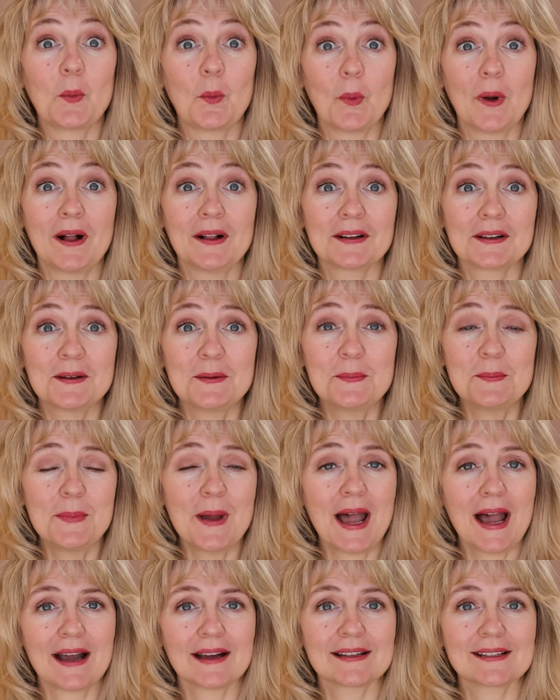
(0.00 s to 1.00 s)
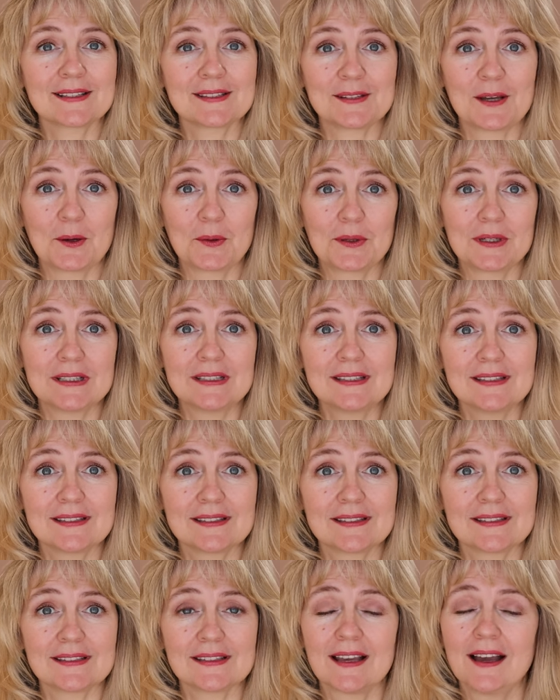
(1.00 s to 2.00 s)
Welcome back,
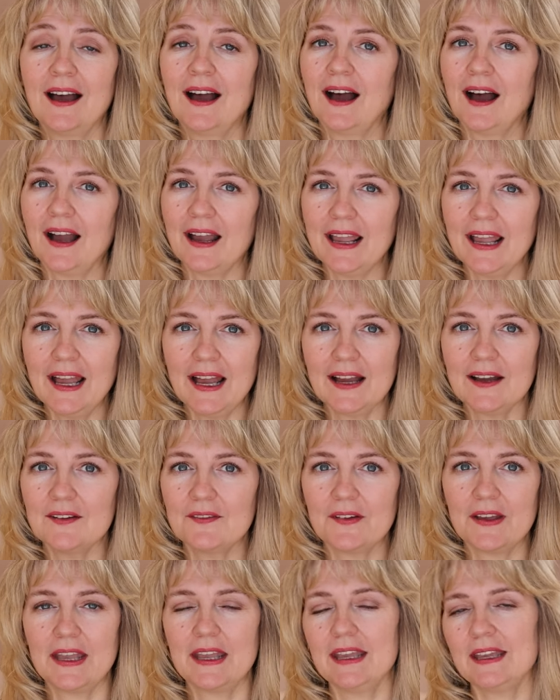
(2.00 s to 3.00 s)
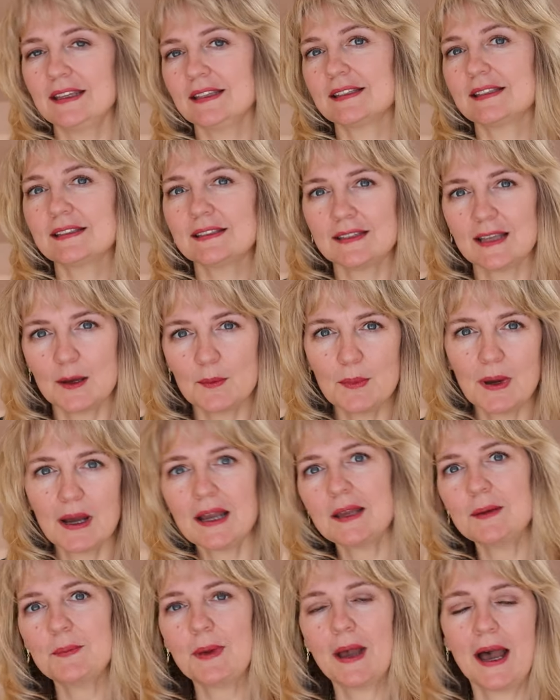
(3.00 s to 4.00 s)
sewists. I have a
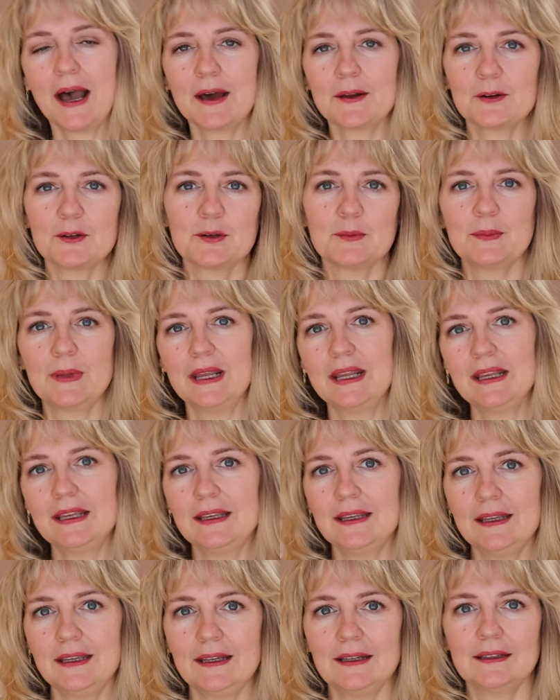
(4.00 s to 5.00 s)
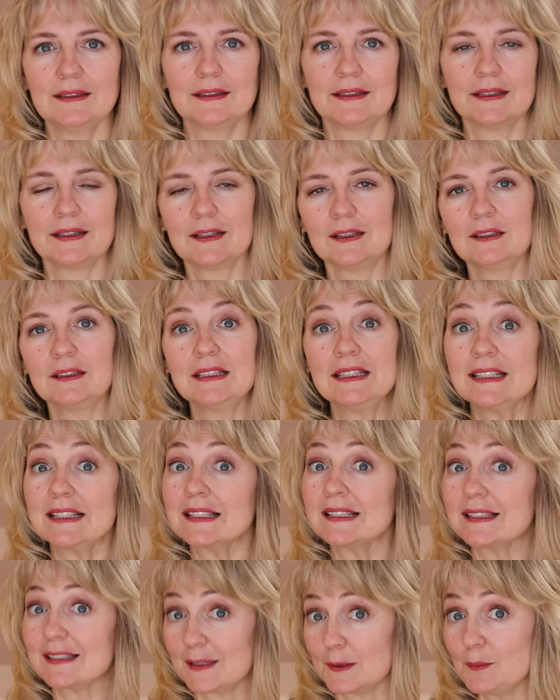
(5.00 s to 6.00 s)
semi-pattern making little
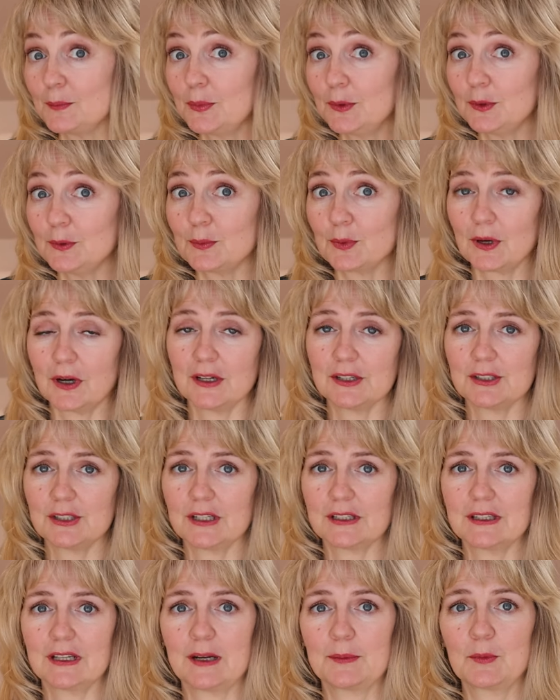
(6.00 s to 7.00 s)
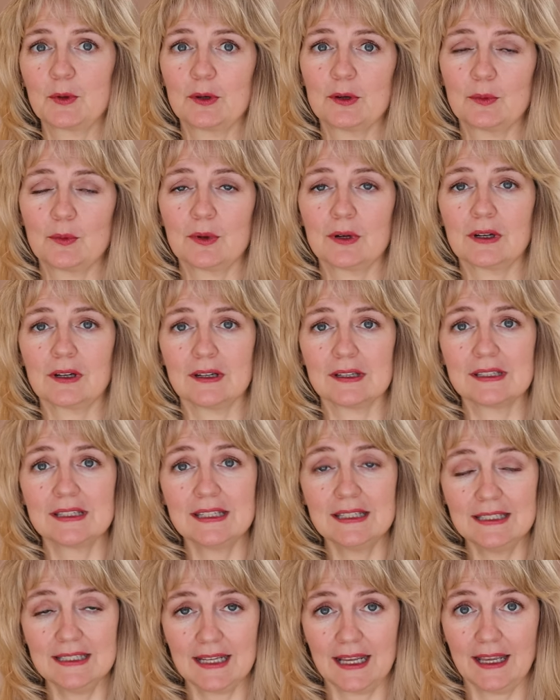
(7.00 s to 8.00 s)
simple project that I'm going to work on
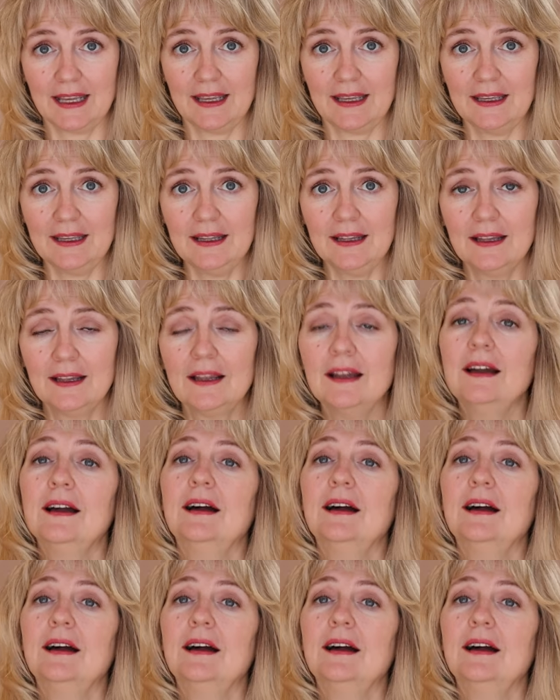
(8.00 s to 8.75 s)
today.